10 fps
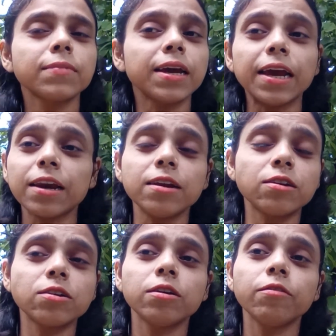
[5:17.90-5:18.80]

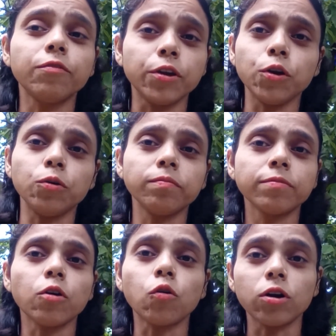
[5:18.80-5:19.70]
English video
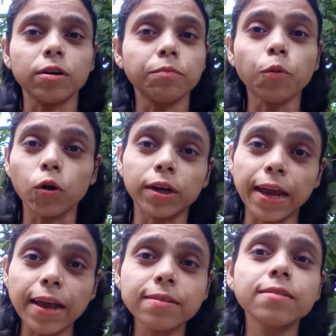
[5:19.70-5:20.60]
or
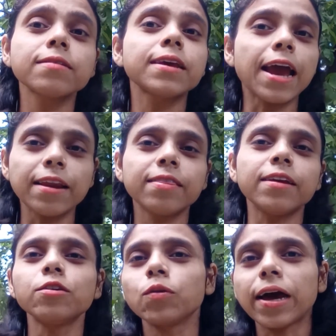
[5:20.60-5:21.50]
podcast,
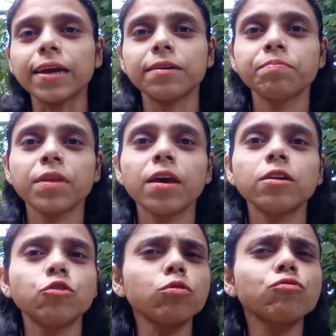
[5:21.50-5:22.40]
anything you like.
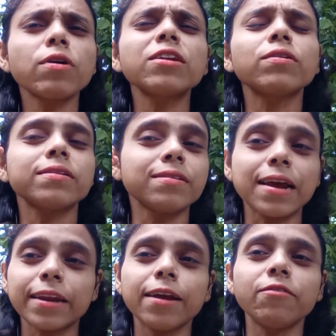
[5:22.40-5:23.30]
Don't try to
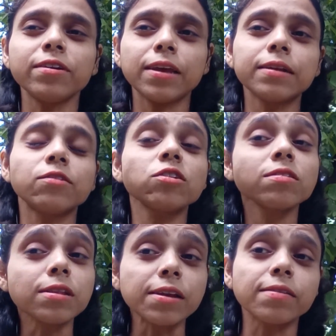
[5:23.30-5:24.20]
understand everything,
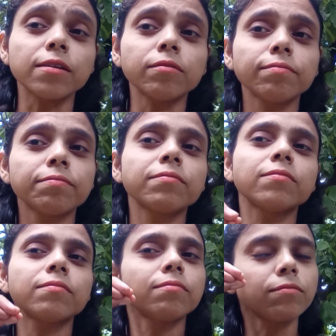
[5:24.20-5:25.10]
just listen.
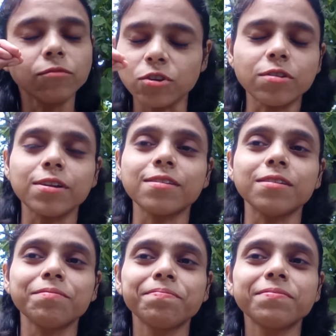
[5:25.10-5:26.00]
Just listen
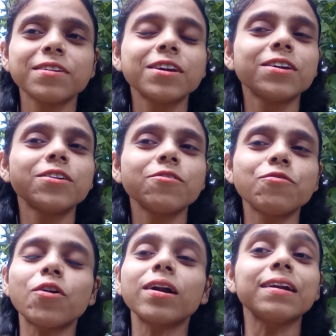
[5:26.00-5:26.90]

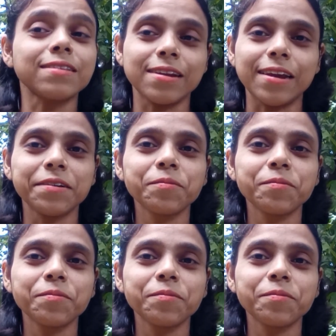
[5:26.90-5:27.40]
for listening.